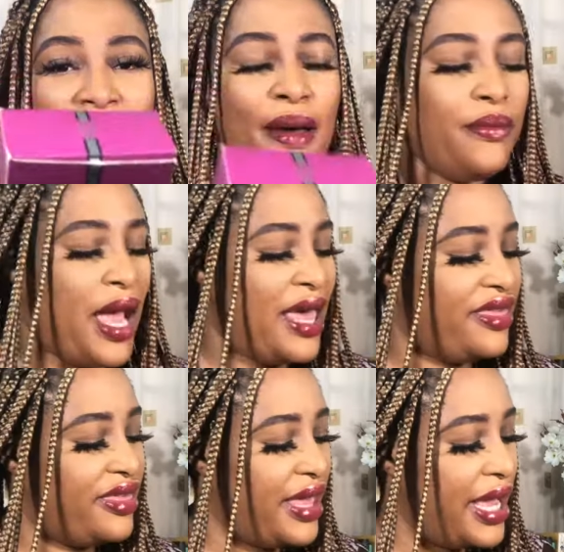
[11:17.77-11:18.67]
Um, I
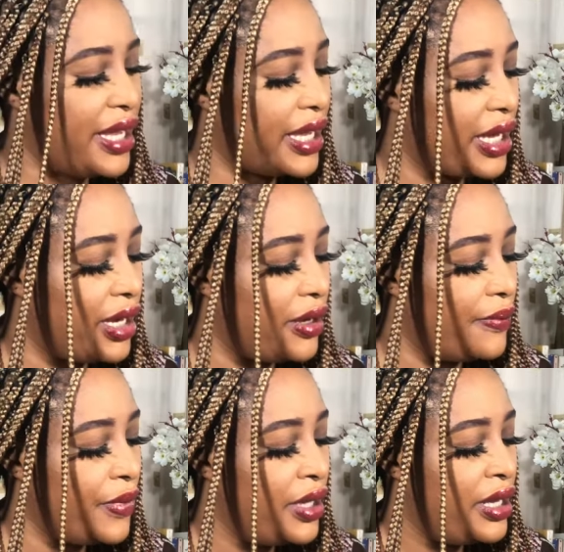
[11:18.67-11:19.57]
think
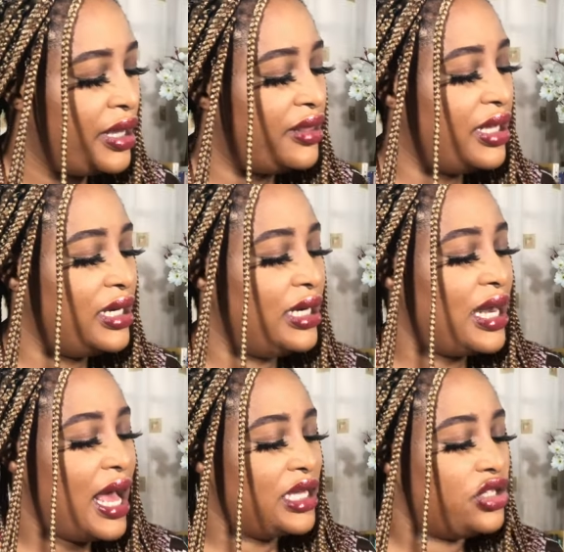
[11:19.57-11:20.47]
um, the
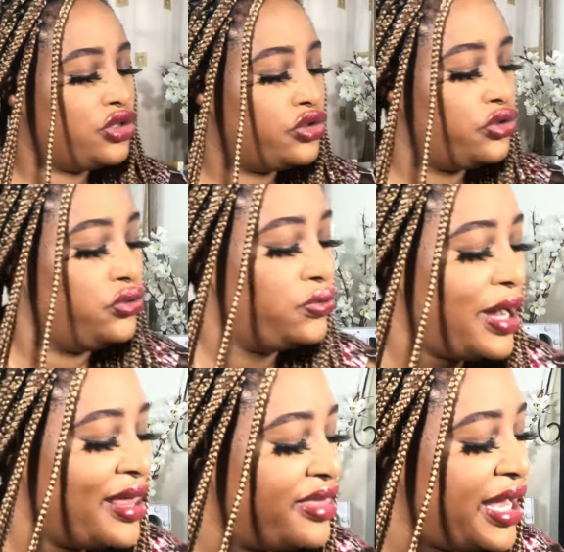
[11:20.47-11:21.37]
last two,
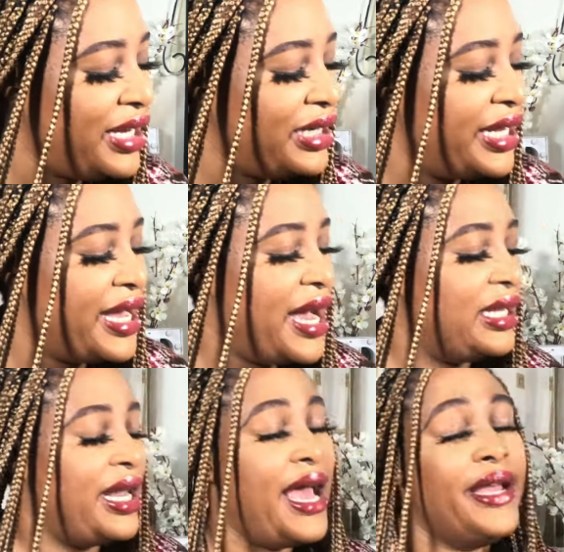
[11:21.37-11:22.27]
I think they are
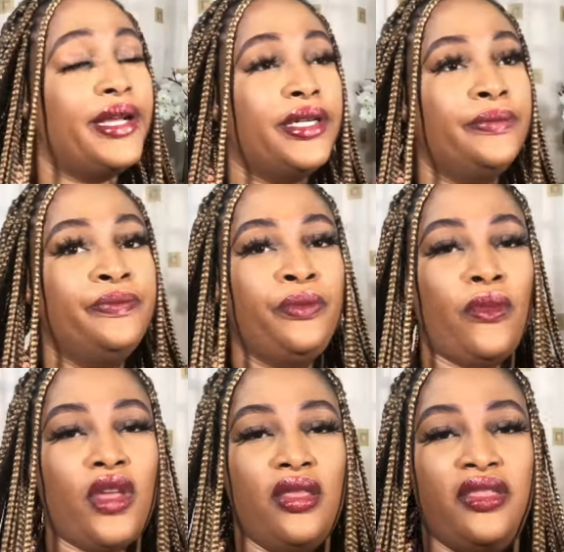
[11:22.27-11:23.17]
like
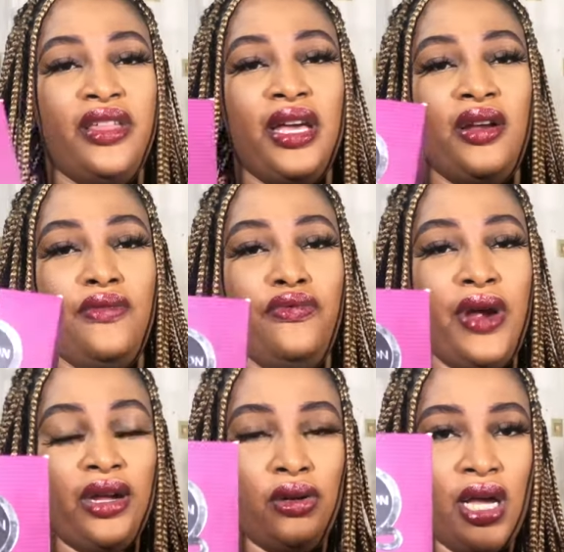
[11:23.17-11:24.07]
the
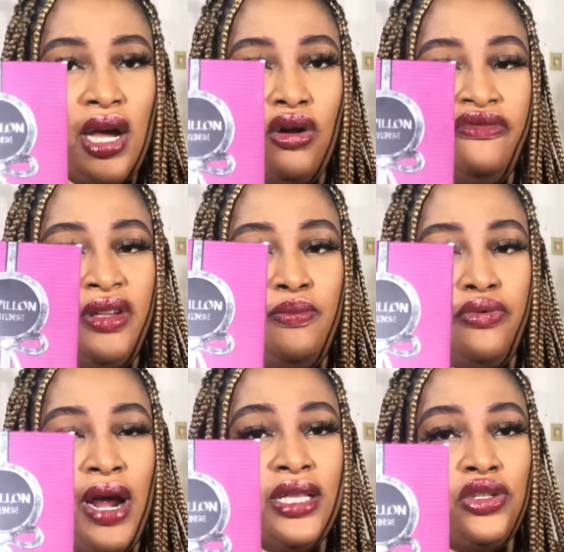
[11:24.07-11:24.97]
regular of the
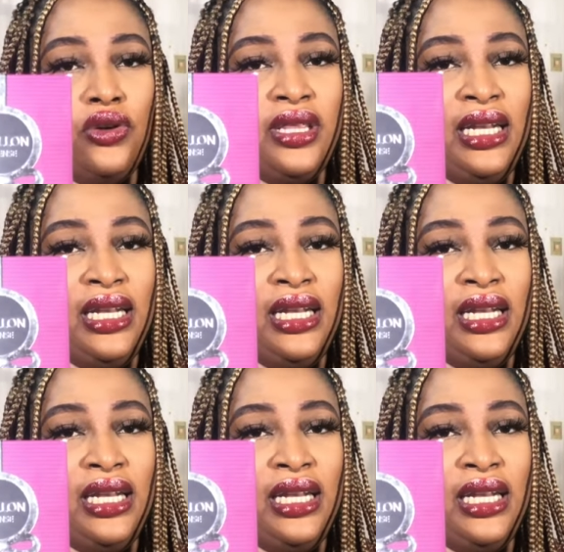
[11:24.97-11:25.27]
brand or the